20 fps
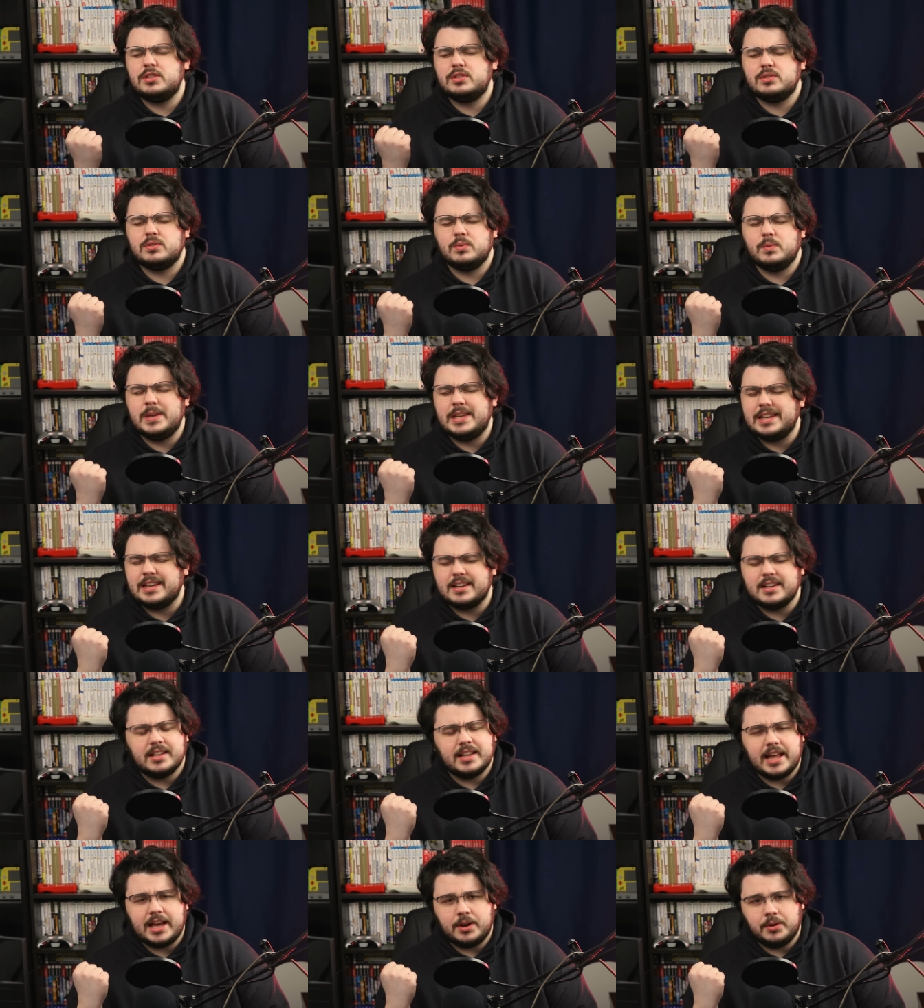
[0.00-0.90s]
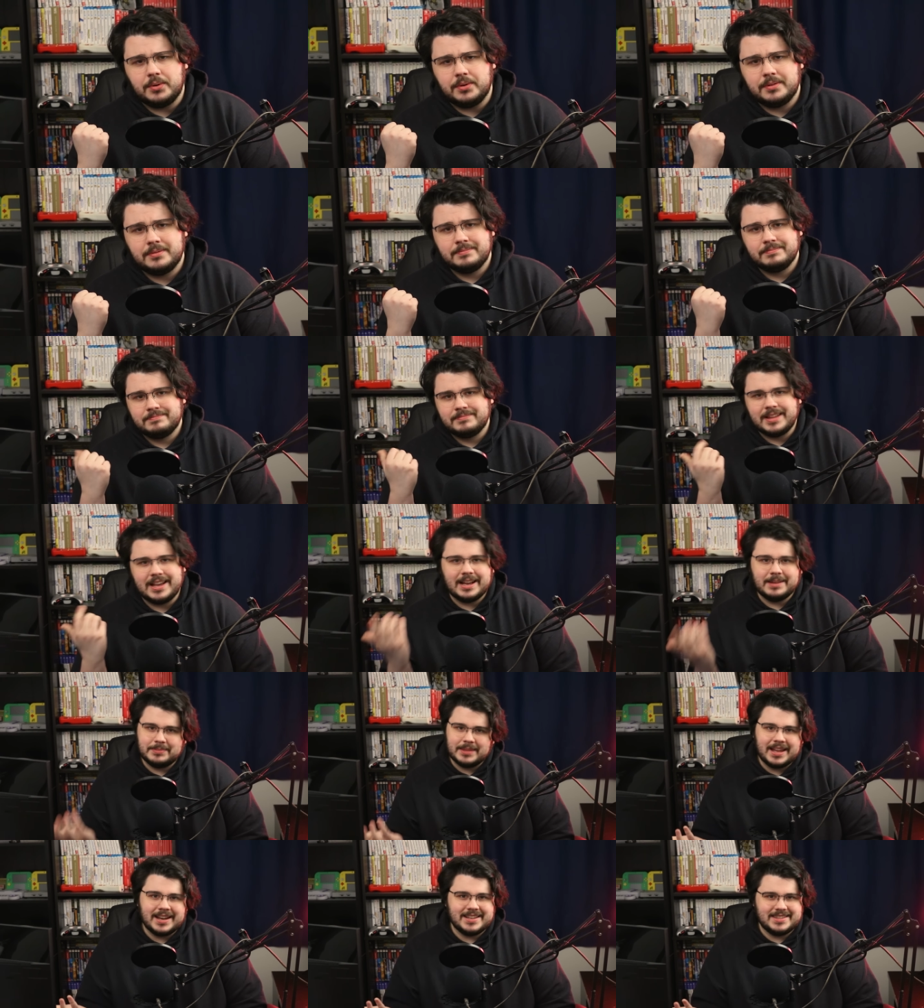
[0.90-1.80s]
sweet clout.
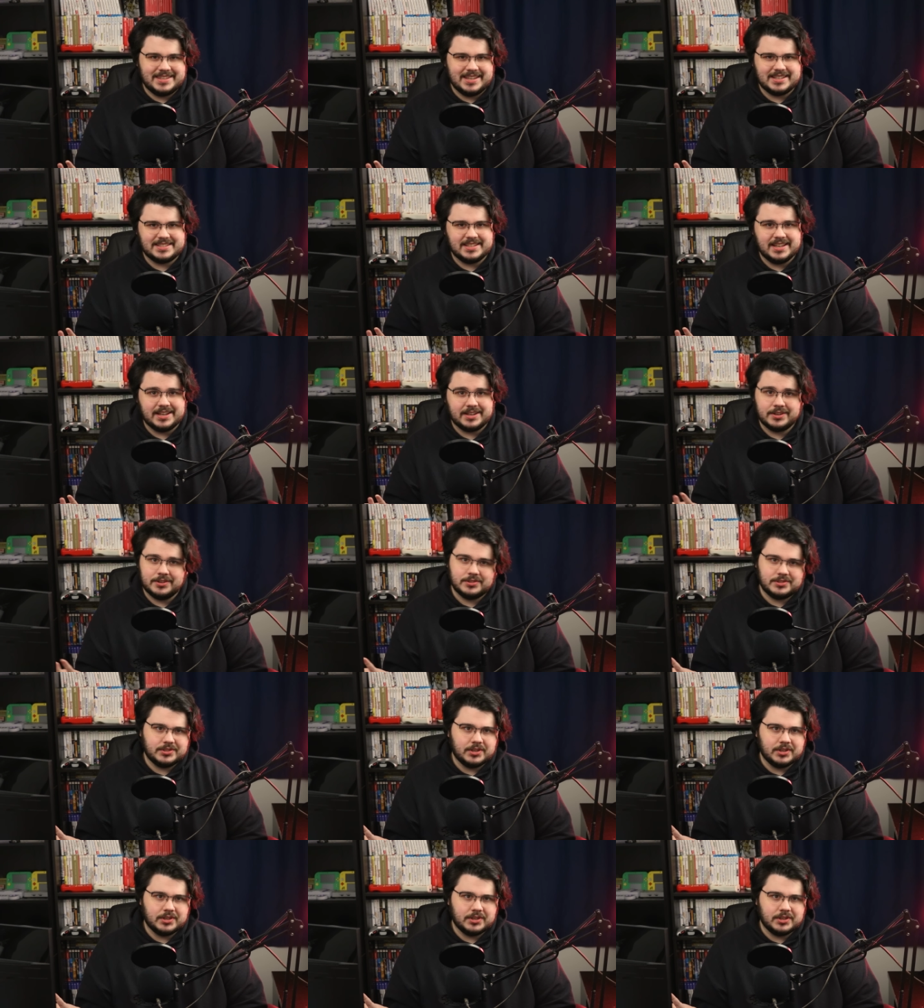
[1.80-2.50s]
I'm not a TikToker,